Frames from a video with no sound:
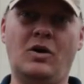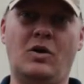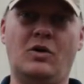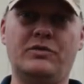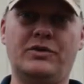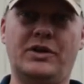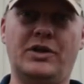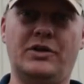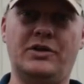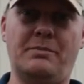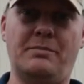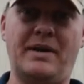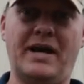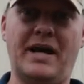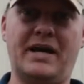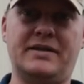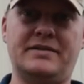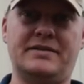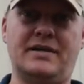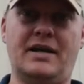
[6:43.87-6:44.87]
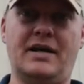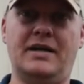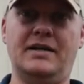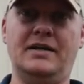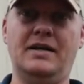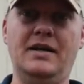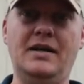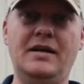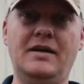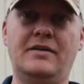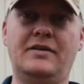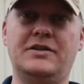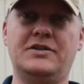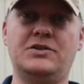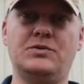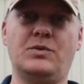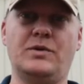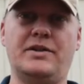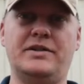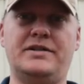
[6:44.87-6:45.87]
over here on the back side
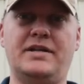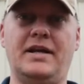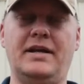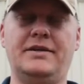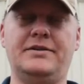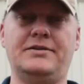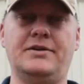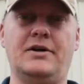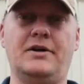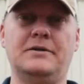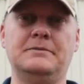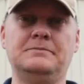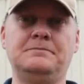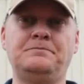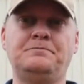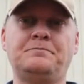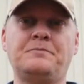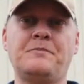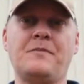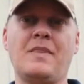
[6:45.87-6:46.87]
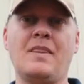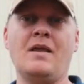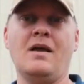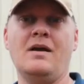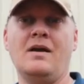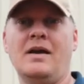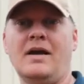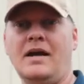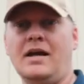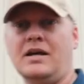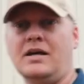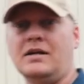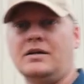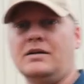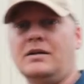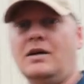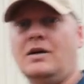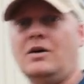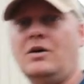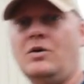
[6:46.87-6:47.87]
this is where the tanks are
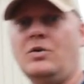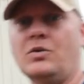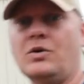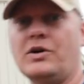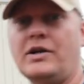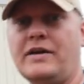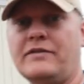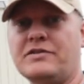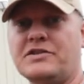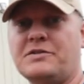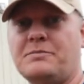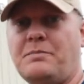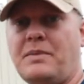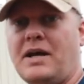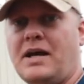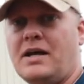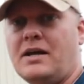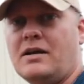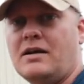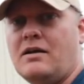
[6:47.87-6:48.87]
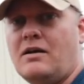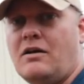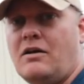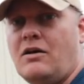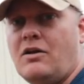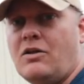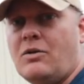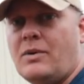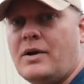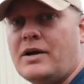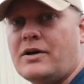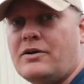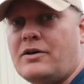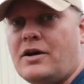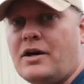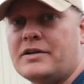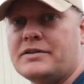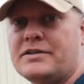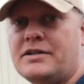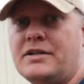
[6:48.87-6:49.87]
and we're going to have to span all the way
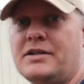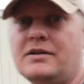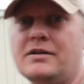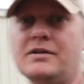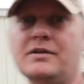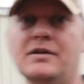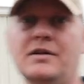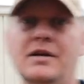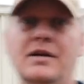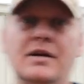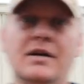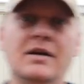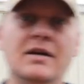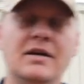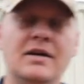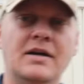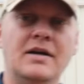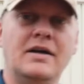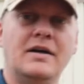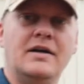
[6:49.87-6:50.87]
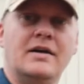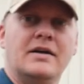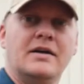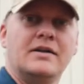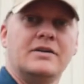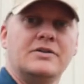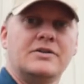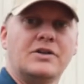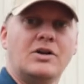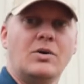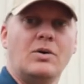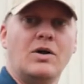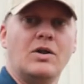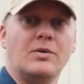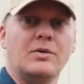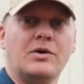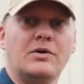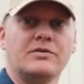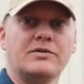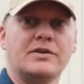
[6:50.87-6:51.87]
across here to go all
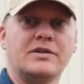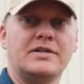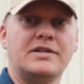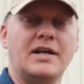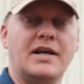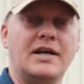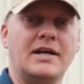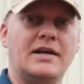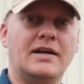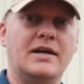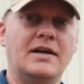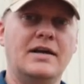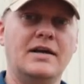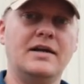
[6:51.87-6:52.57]
the way over to the tank